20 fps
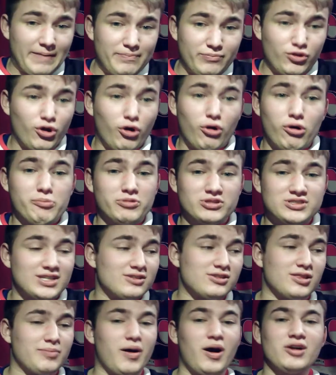No one was sent
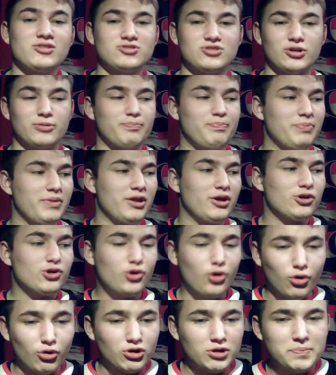to the box there.
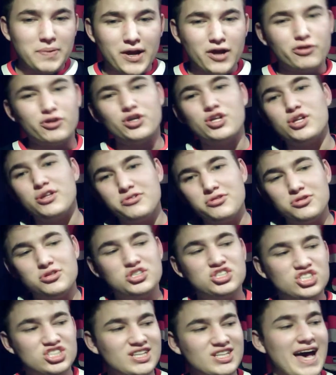Corey Perry clearly
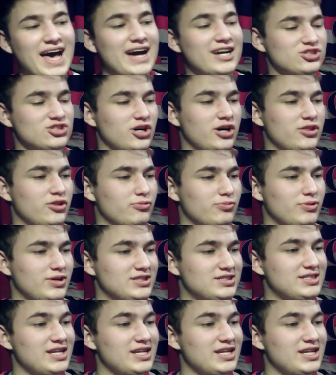slashed on the wrist,